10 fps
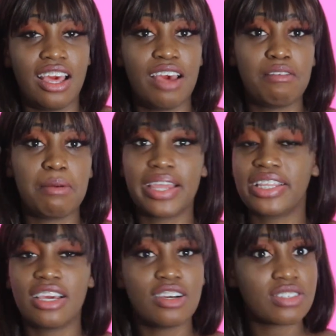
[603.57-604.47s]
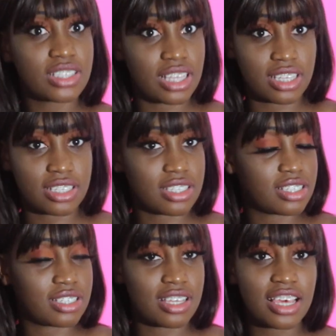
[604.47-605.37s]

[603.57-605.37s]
Everybody knows this.